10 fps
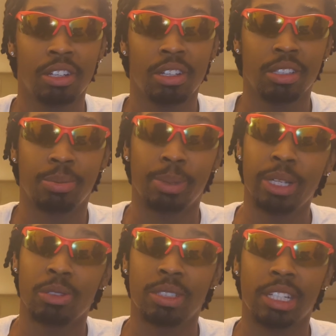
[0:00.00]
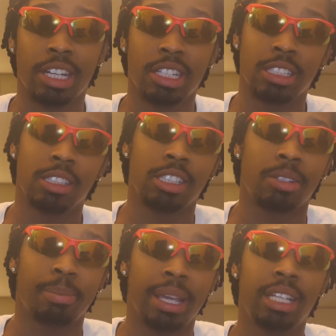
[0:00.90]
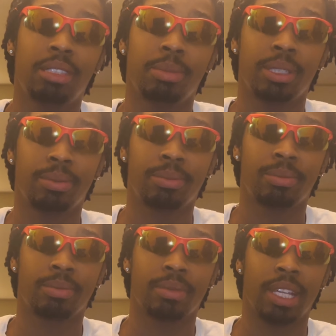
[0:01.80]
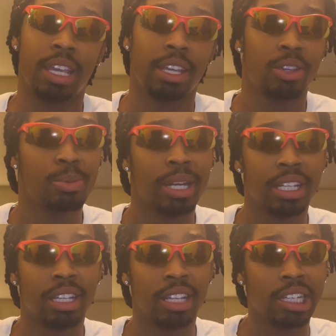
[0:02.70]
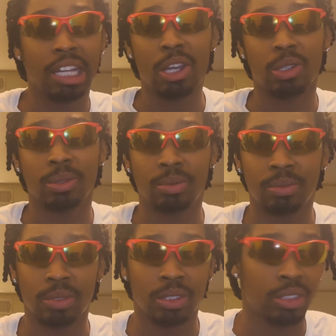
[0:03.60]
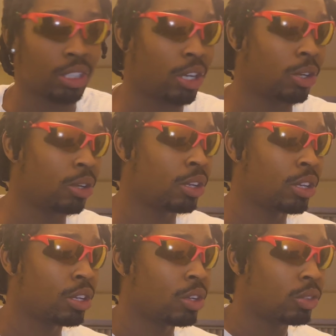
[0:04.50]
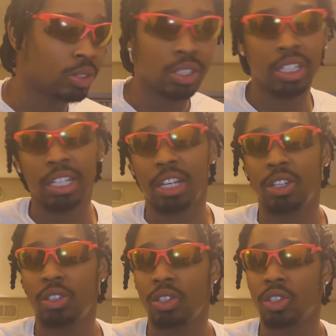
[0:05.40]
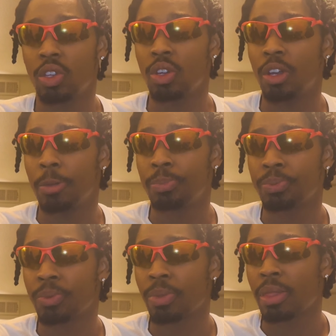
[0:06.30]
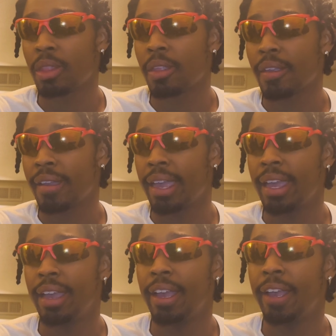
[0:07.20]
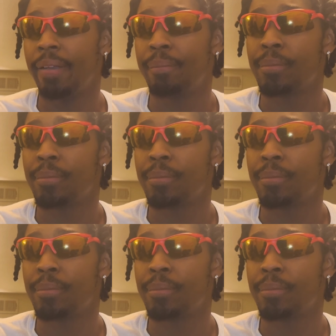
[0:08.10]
Splinter was standing in his sister's basement. And he about to get kicked out. So I was looking out, you know, and